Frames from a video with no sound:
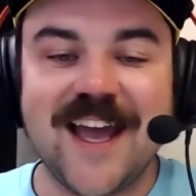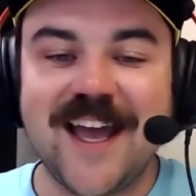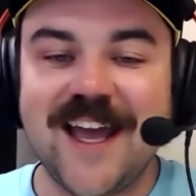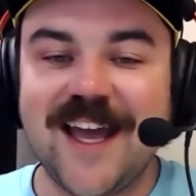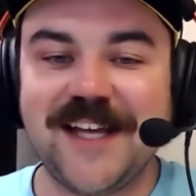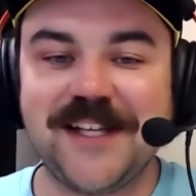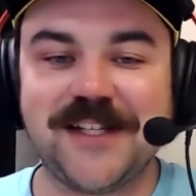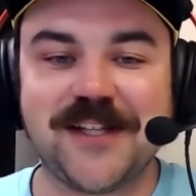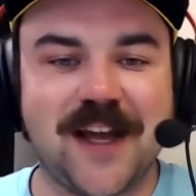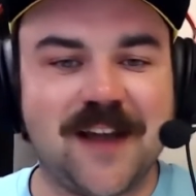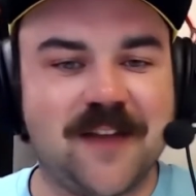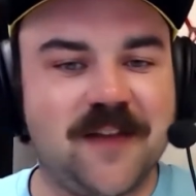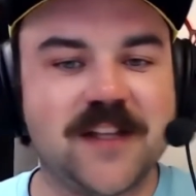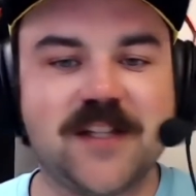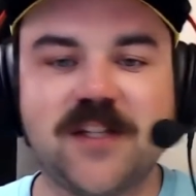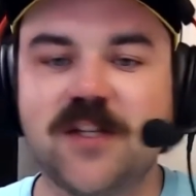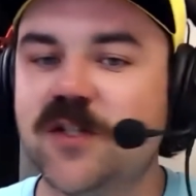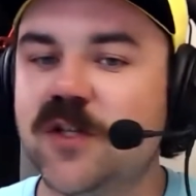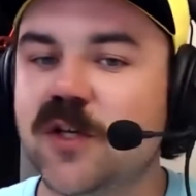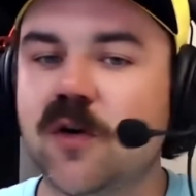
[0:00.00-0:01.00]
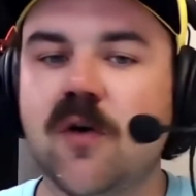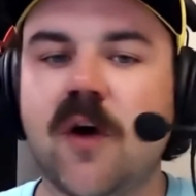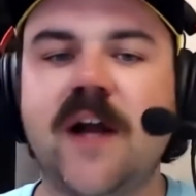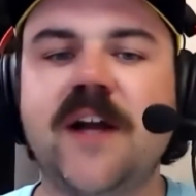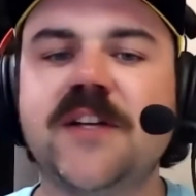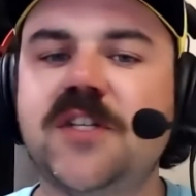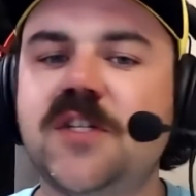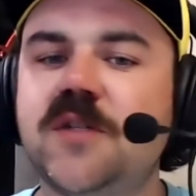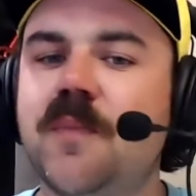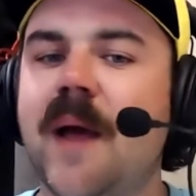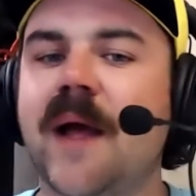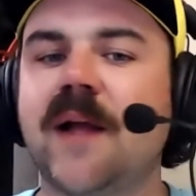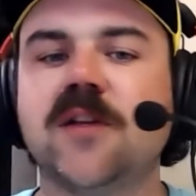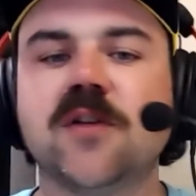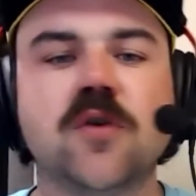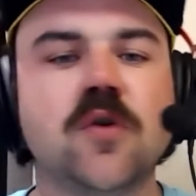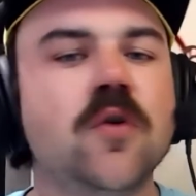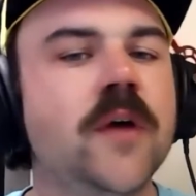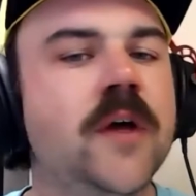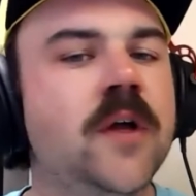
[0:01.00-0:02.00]
he's like, this is the greatest
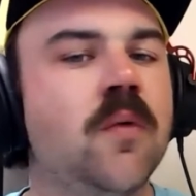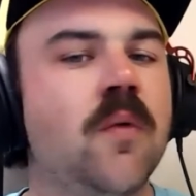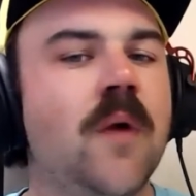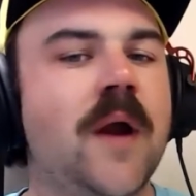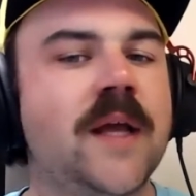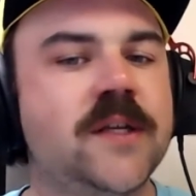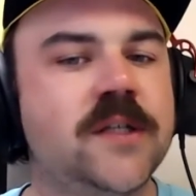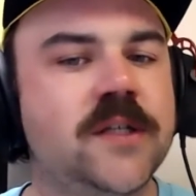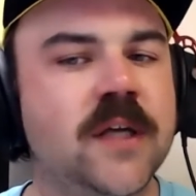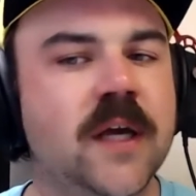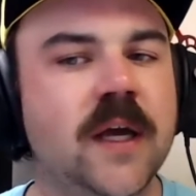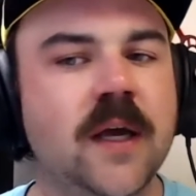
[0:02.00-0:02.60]
spectacle in racing.